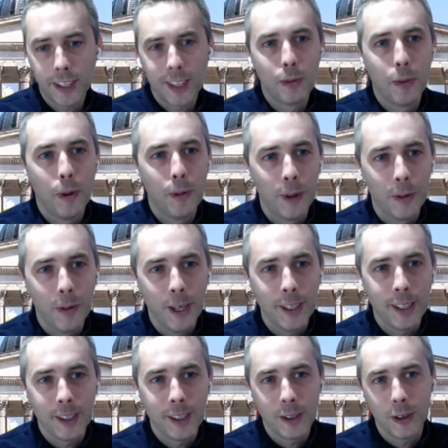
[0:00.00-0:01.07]
So that's probably why I
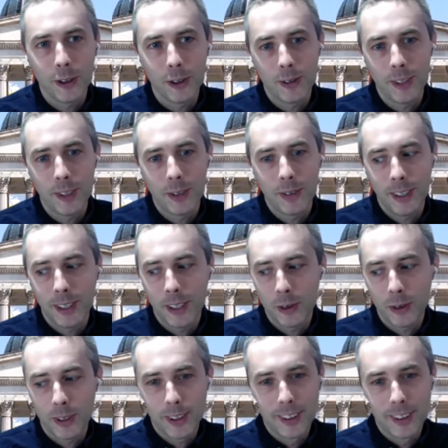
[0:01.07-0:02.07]
didn't talk so much about it as